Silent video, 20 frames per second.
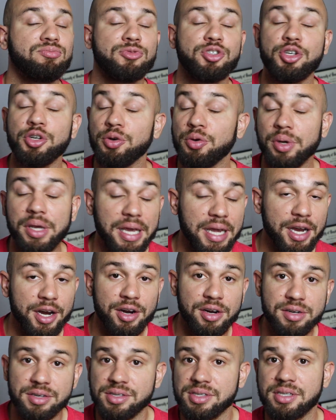2
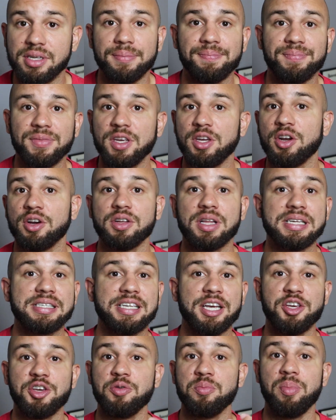years, let's
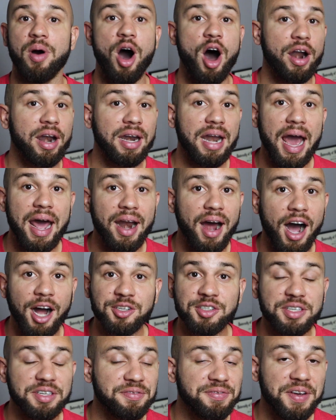say you bought it at
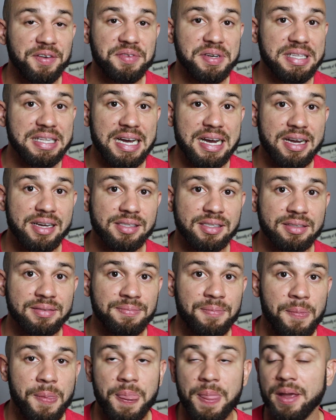
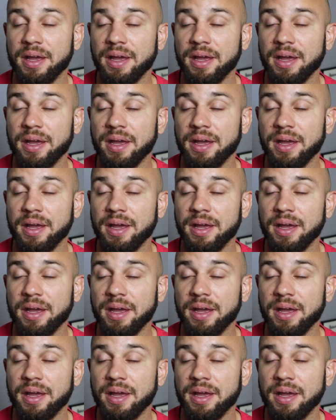$150,000.